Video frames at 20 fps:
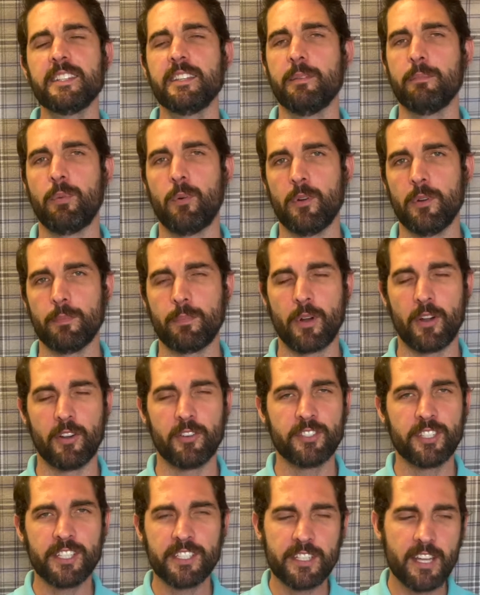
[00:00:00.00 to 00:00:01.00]
important
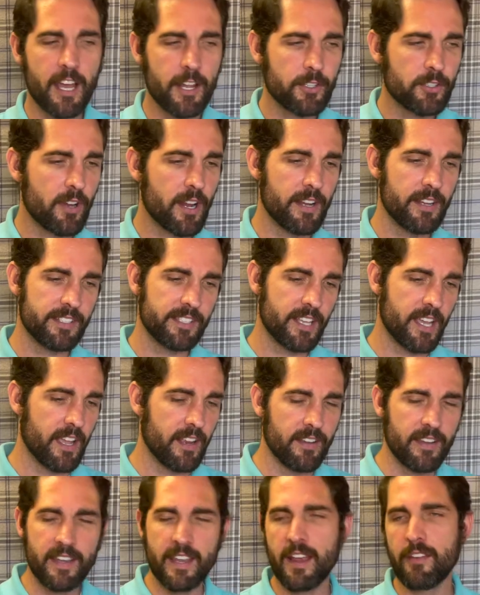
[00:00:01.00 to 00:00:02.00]
part. She's not trying to
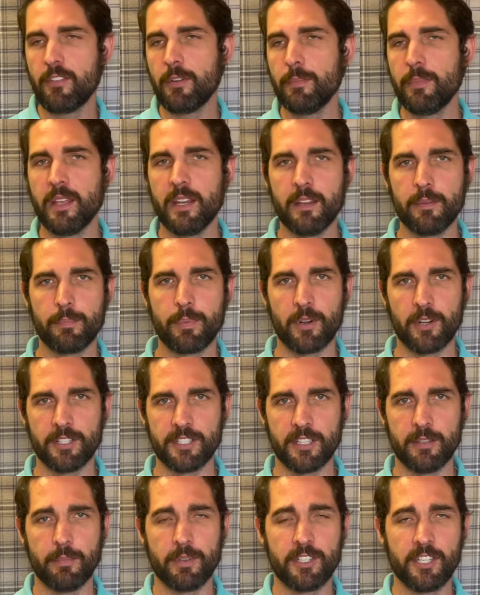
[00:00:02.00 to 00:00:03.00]
say never meet in
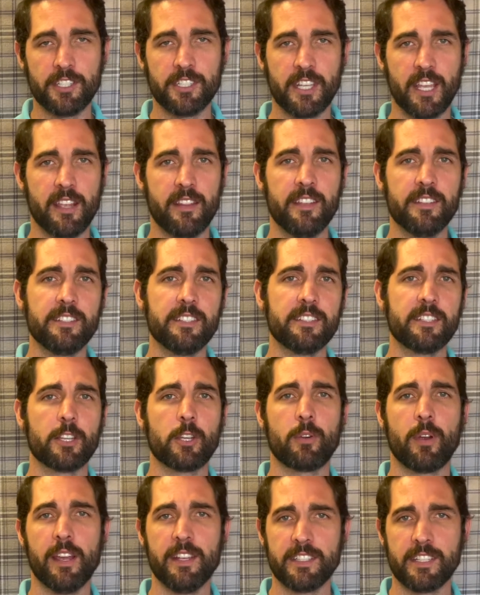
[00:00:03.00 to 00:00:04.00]
person, but she's saying this is a
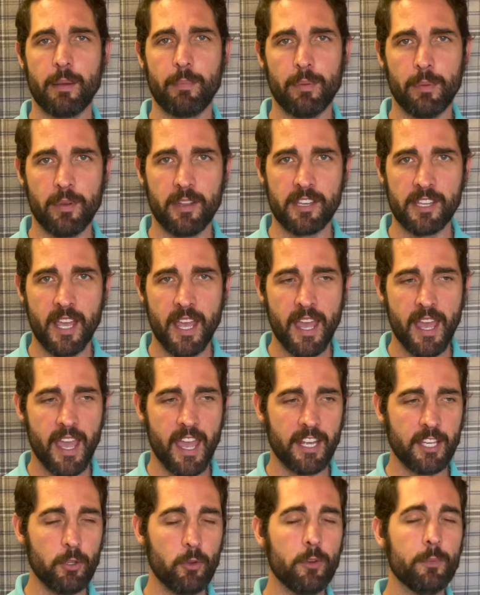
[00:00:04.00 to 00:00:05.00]
great supplement,
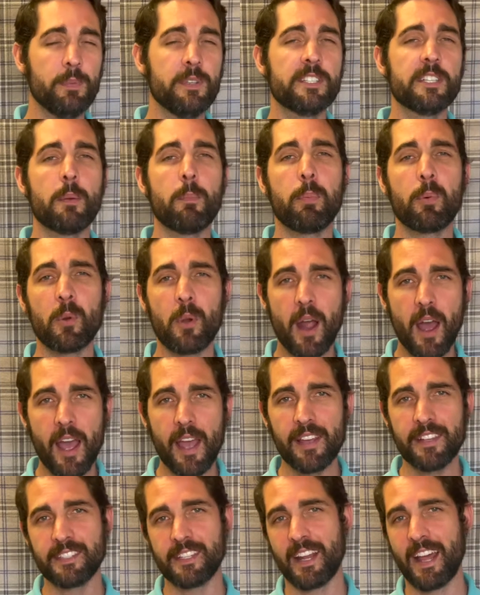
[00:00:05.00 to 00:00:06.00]
and you would be
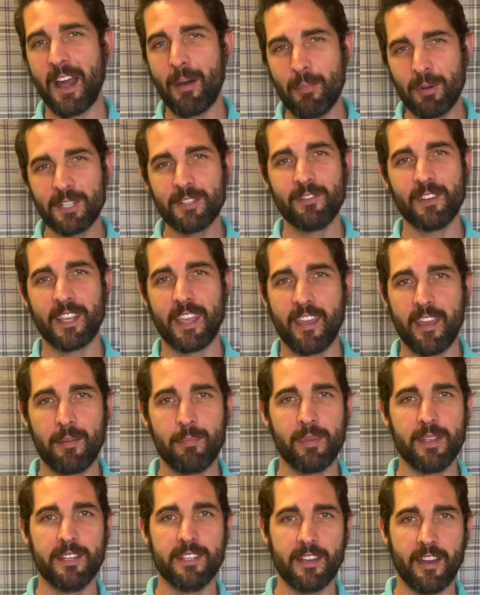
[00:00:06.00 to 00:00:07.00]
surprised at how much of it can
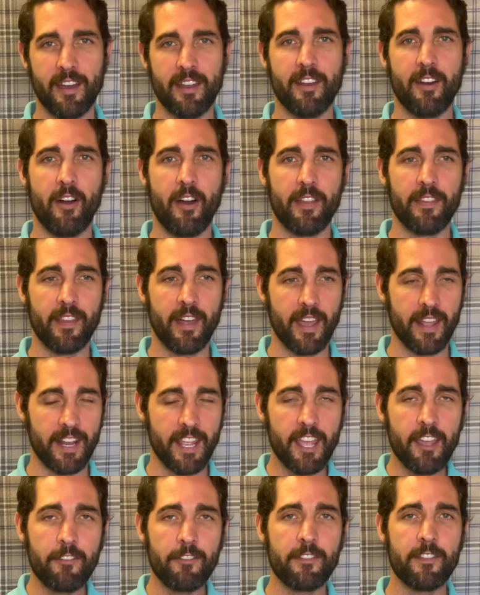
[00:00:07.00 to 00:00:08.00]
be done online,
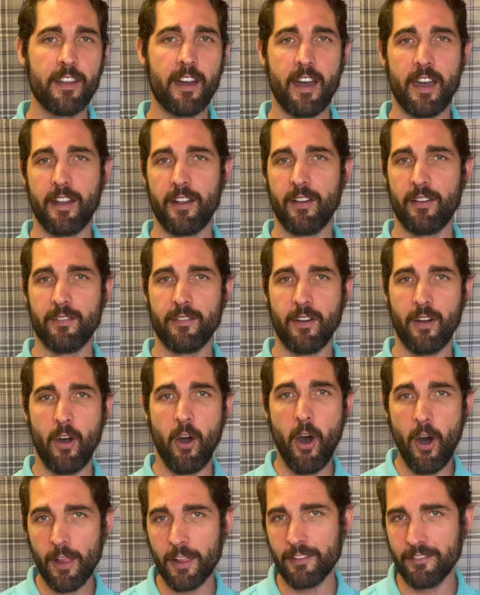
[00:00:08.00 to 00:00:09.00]
if not
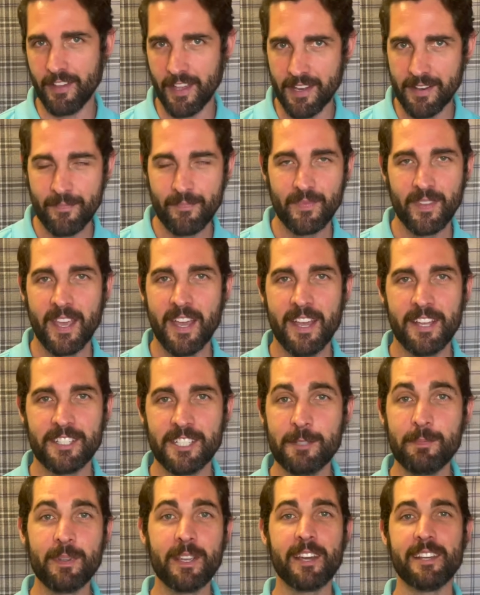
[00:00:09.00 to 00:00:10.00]
all of it,
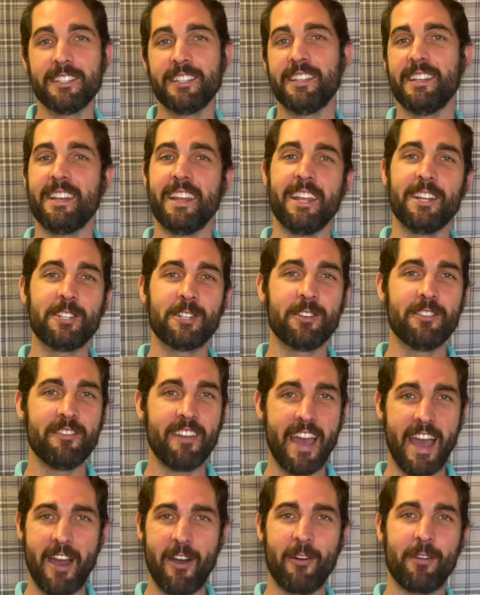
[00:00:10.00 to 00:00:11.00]
just because of the nature of
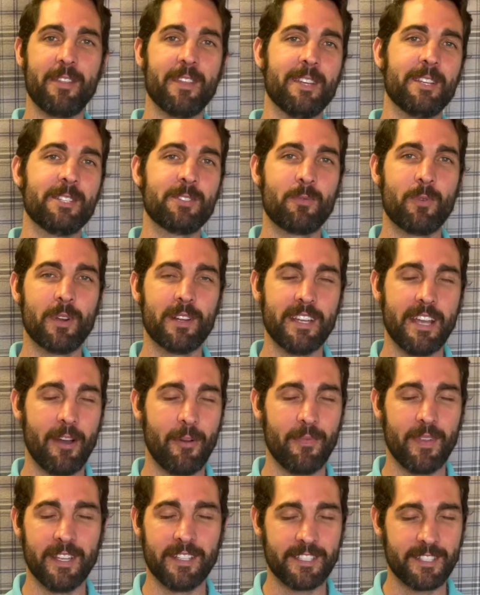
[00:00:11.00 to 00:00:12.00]
how things work
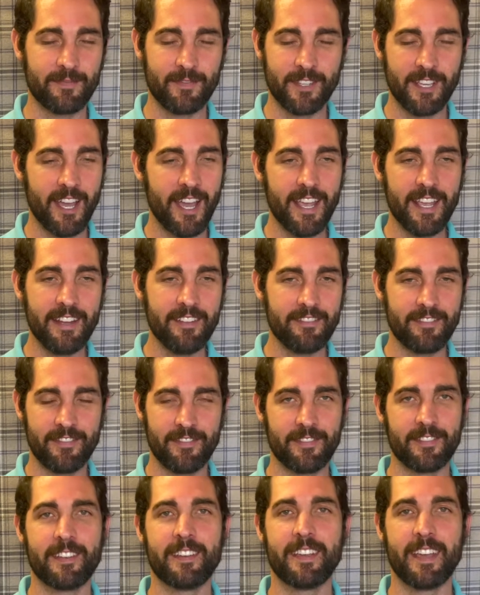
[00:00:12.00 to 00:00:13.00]
now. It's kind of
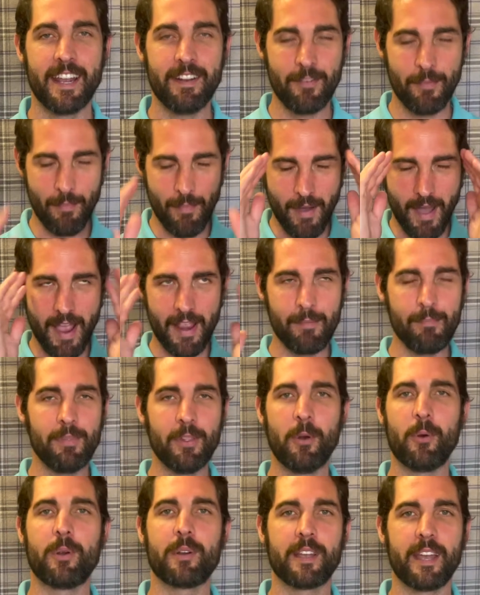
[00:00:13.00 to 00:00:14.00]
a mind
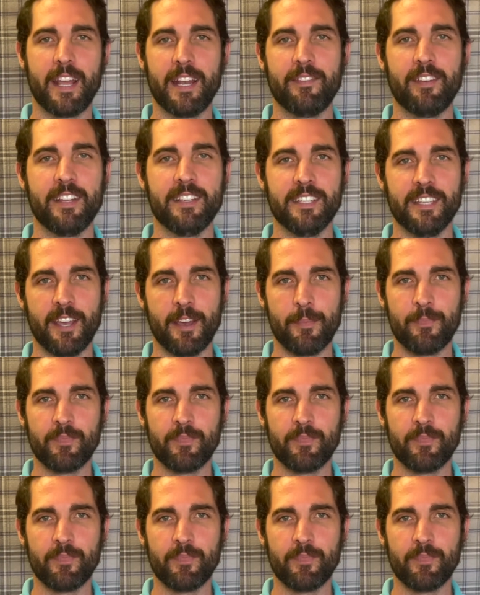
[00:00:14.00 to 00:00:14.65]
blower kind of idea.